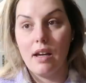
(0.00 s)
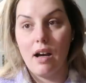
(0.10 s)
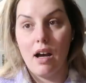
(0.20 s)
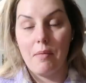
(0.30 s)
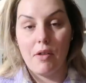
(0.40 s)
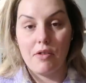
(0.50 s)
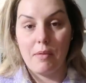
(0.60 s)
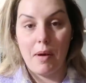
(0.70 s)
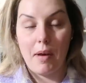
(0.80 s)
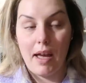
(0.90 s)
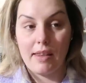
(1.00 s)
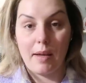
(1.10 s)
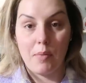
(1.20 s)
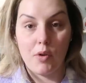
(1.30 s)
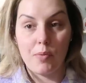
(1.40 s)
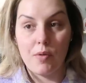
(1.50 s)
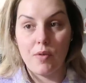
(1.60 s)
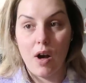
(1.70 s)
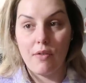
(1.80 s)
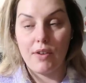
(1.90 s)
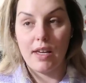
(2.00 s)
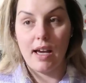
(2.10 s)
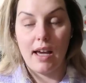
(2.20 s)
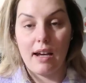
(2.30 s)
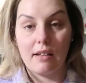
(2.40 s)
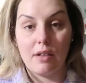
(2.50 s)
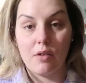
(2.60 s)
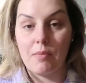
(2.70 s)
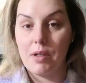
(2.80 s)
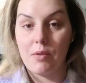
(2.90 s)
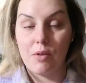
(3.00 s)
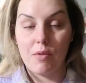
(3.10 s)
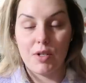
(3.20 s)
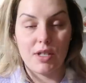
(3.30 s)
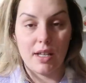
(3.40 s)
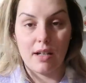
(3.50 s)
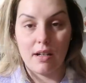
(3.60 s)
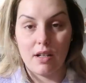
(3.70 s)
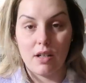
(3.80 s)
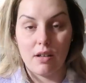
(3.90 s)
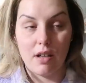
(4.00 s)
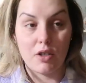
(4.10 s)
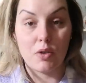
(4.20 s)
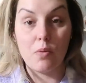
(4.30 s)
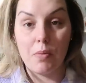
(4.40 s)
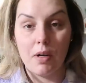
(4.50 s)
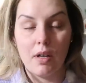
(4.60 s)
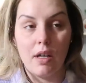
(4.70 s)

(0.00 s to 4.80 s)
Um, other than my, I had like bulletproof coffee. I had a little menudo, which is like a, a soup.